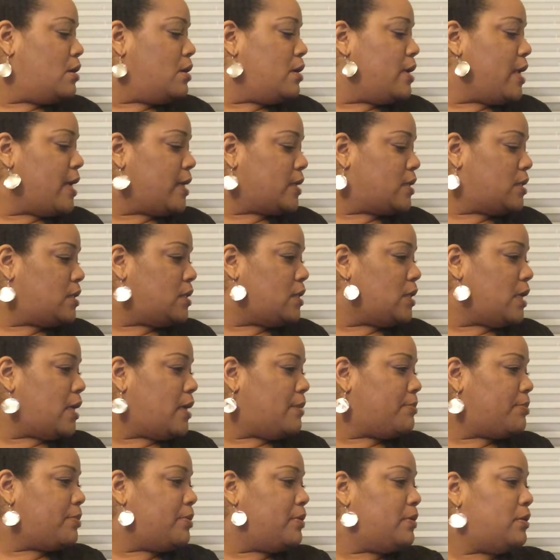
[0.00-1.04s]
Next
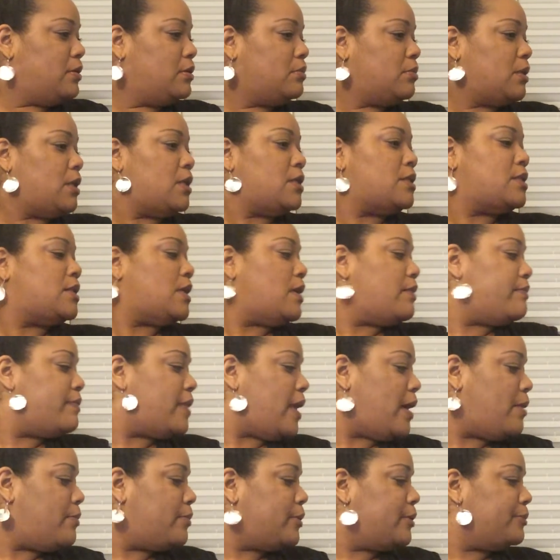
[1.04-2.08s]
up, I'm going to save
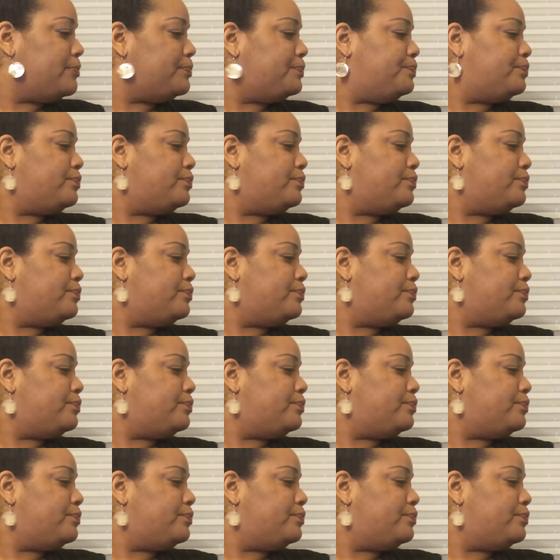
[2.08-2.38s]
that one.